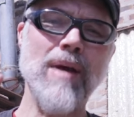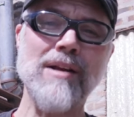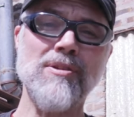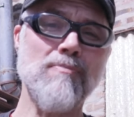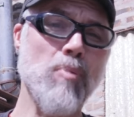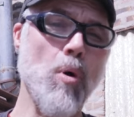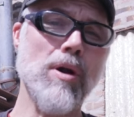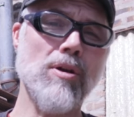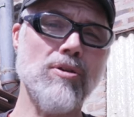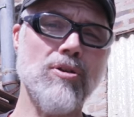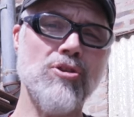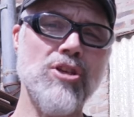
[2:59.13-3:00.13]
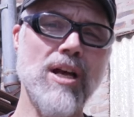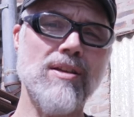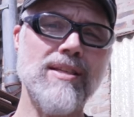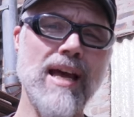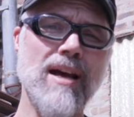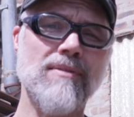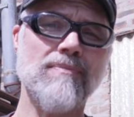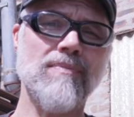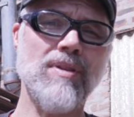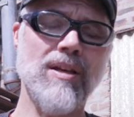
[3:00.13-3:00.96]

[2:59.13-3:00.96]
Actually boil your shells out.